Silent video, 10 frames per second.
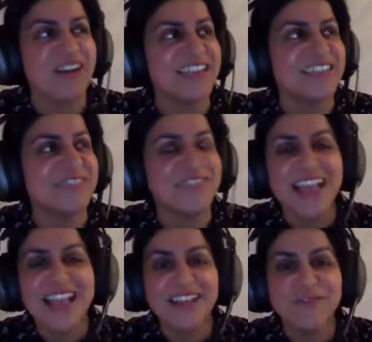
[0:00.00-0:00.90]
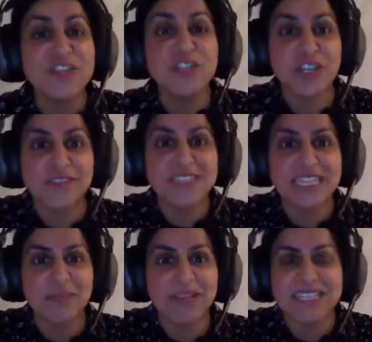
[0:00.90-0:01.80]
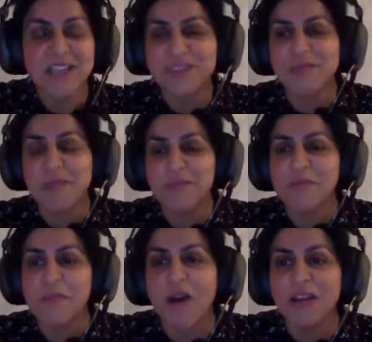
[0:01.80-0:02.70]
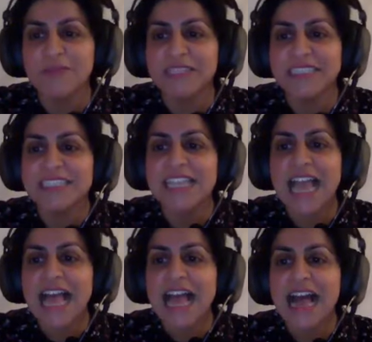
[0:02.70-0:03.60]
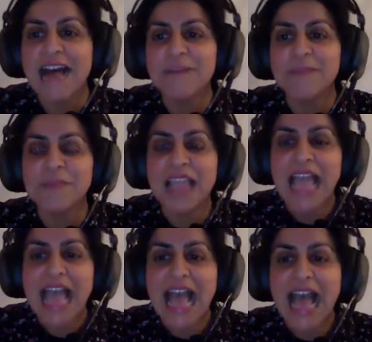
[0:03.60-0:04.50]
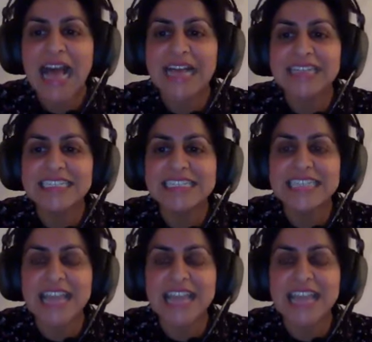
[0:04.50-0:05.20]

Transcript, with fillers: kind of vision of seeing myself as a member of parliament. Um, and